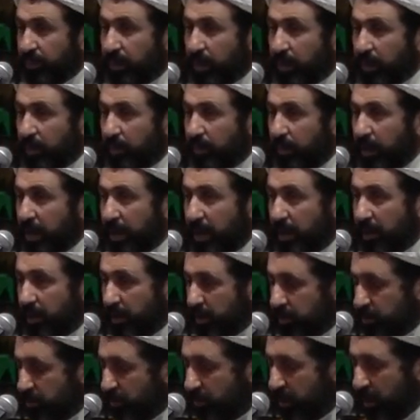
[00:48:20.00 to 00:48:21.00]
May
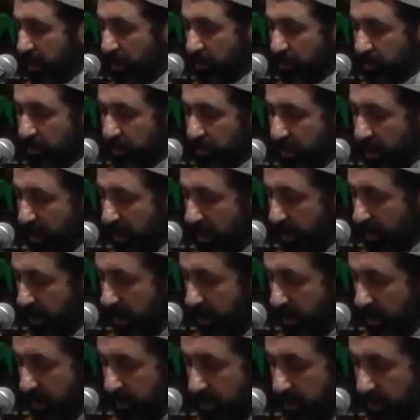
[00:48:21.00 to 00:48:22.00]
Allah subhanahu wa
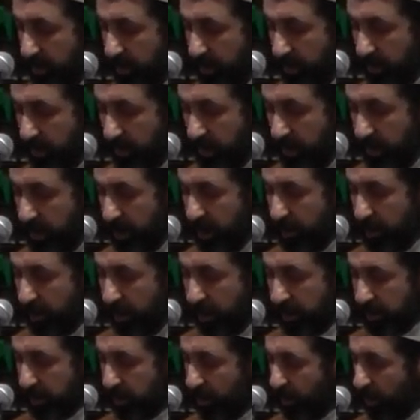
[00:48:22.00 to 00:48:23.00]
ta'ala keep
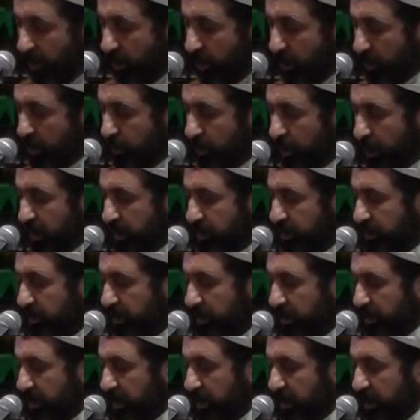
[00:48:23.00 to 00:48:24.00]
us always
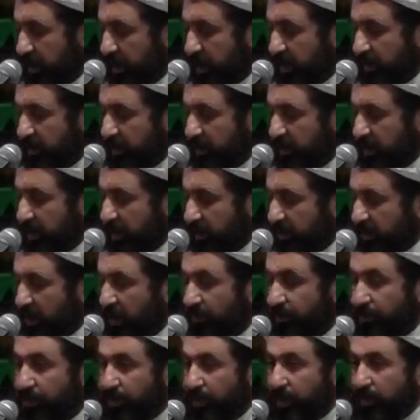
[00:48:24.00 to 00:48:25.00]
in the state
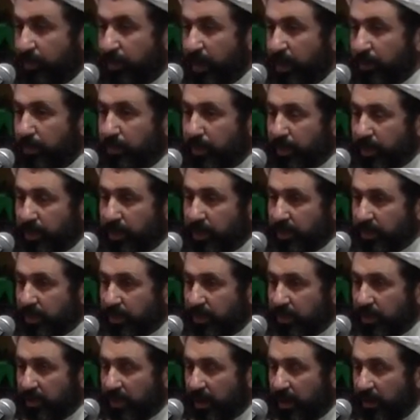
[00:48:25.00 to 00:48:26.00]
of
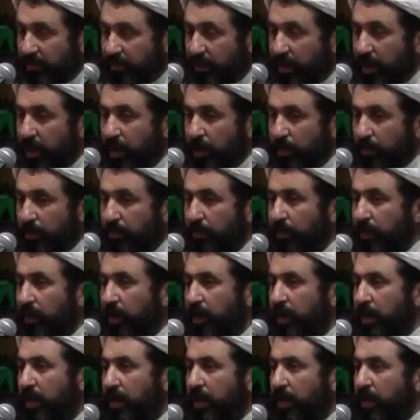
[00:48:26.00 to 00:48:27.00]
remembrance of him.
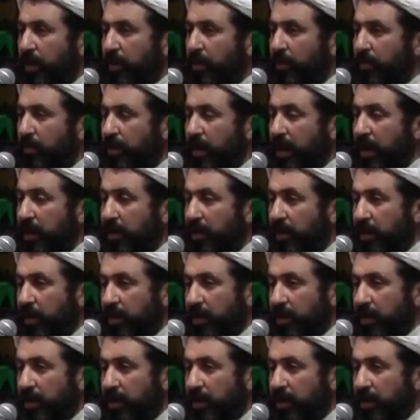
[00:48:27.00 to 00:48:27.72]
May Allah